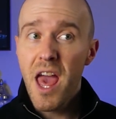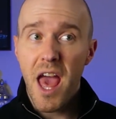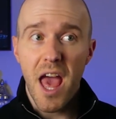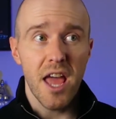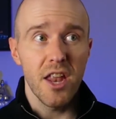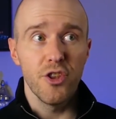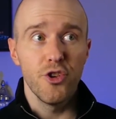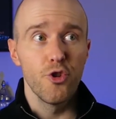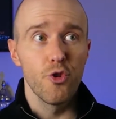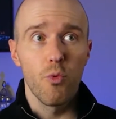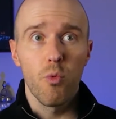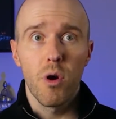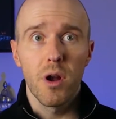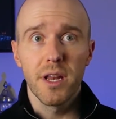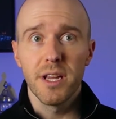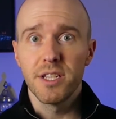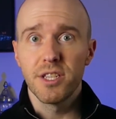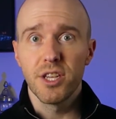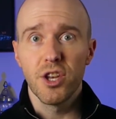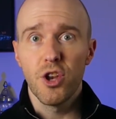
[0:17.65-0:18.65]
and you're
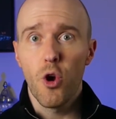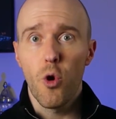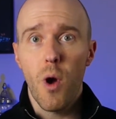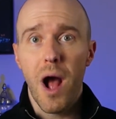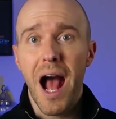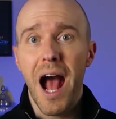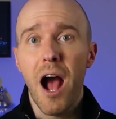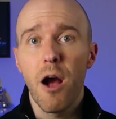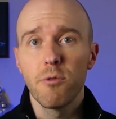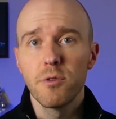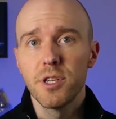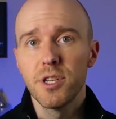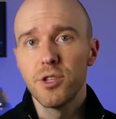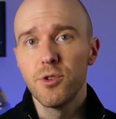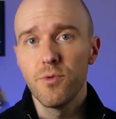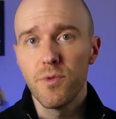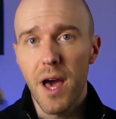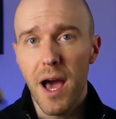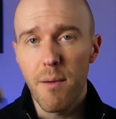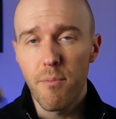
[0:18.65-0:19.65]
wanting to know how to
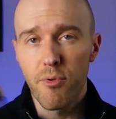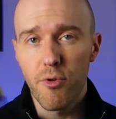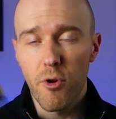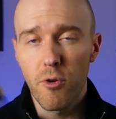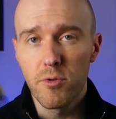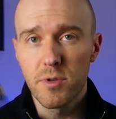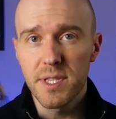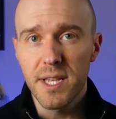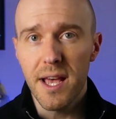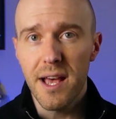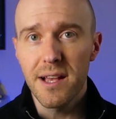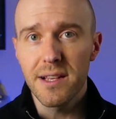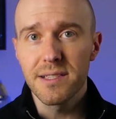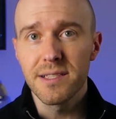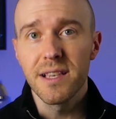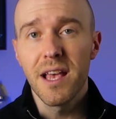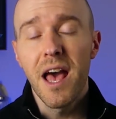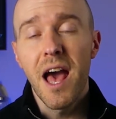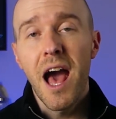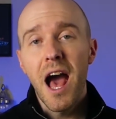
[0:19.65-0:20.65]
do that
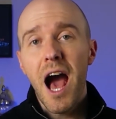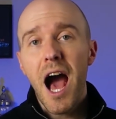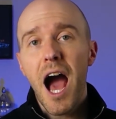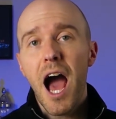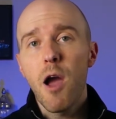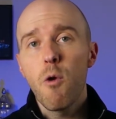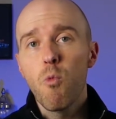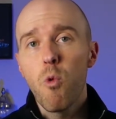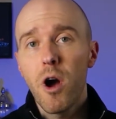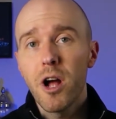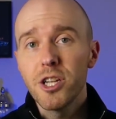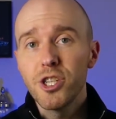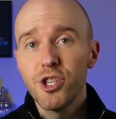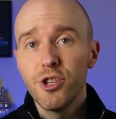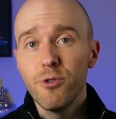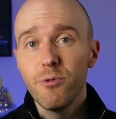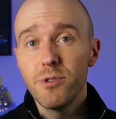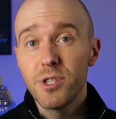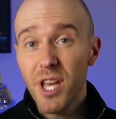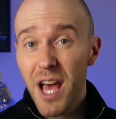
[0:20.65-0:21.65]
process, I want
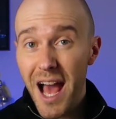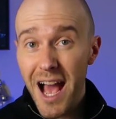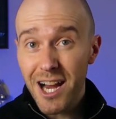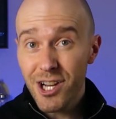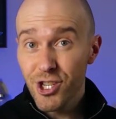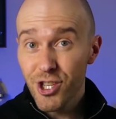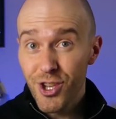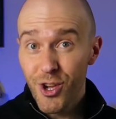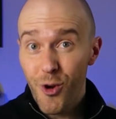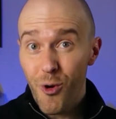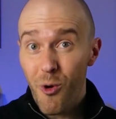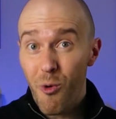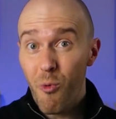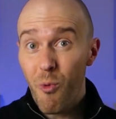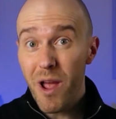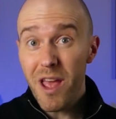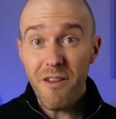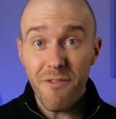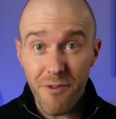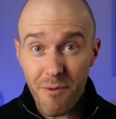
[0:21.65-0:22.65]
you to actually go
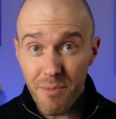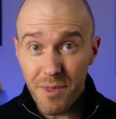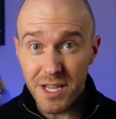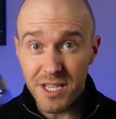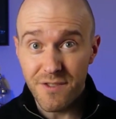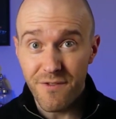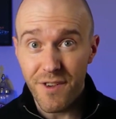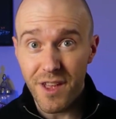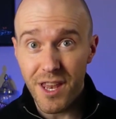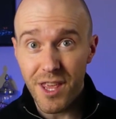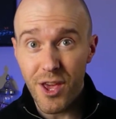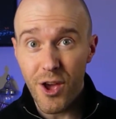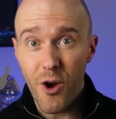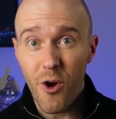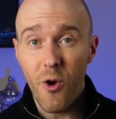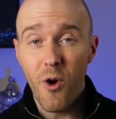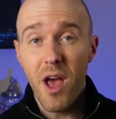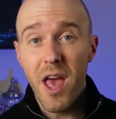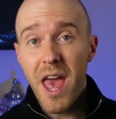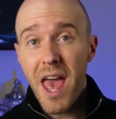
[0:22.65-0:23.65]
away from this
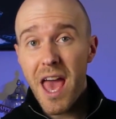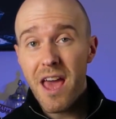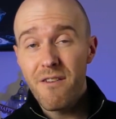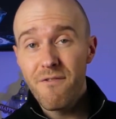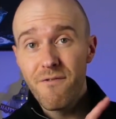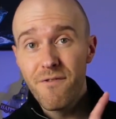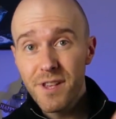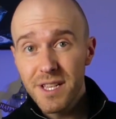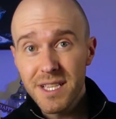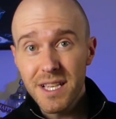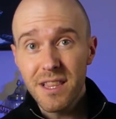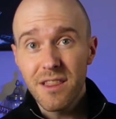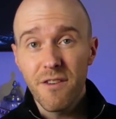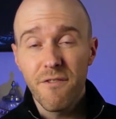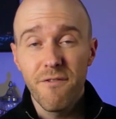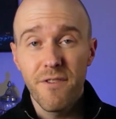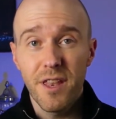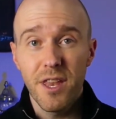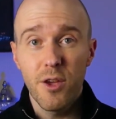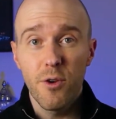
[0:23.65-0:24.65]
video and visit the
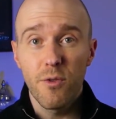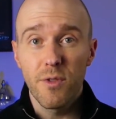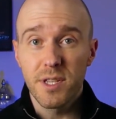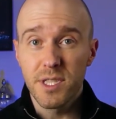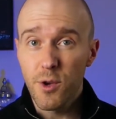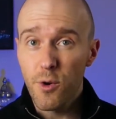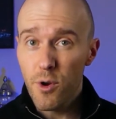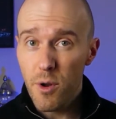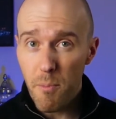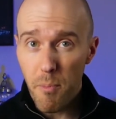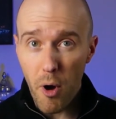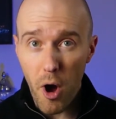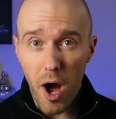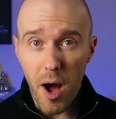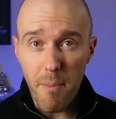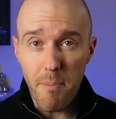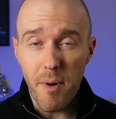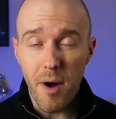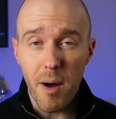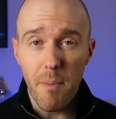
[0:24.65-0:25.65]
video that's going to
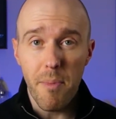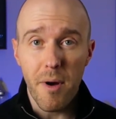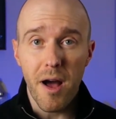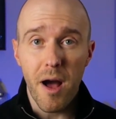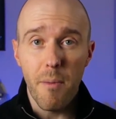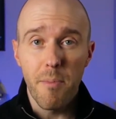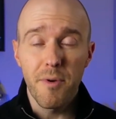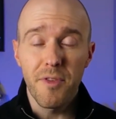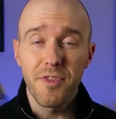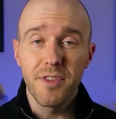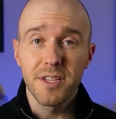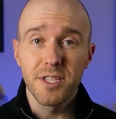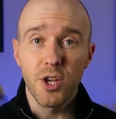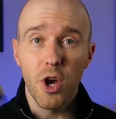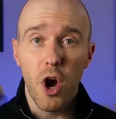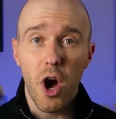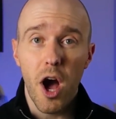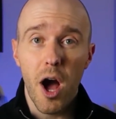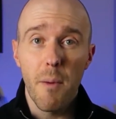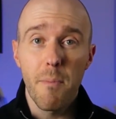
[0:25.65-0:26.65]
pop up up at the
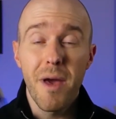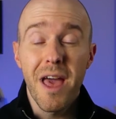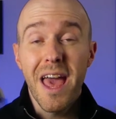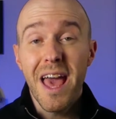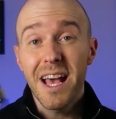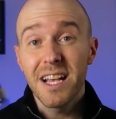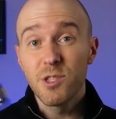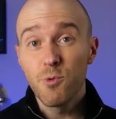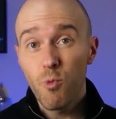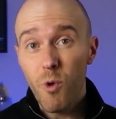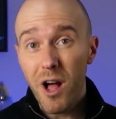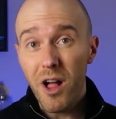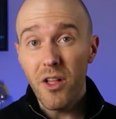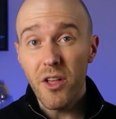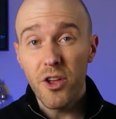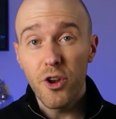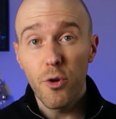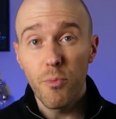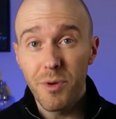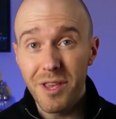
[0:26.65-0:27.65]
top as well.
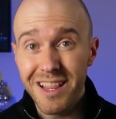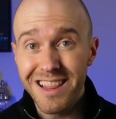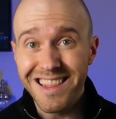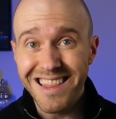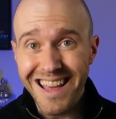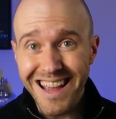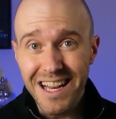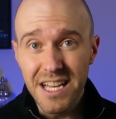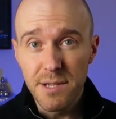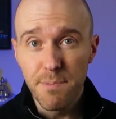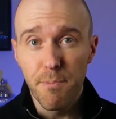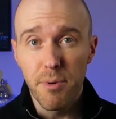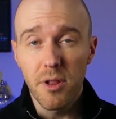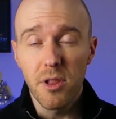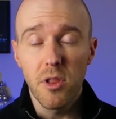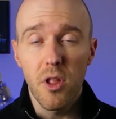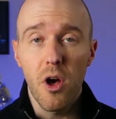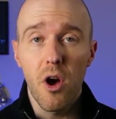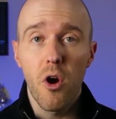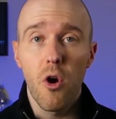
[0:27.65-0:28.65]
It'll be linked
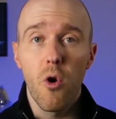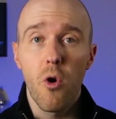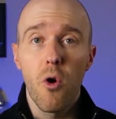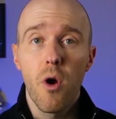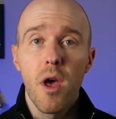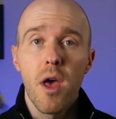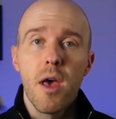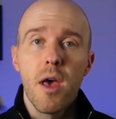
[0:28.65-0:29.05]
below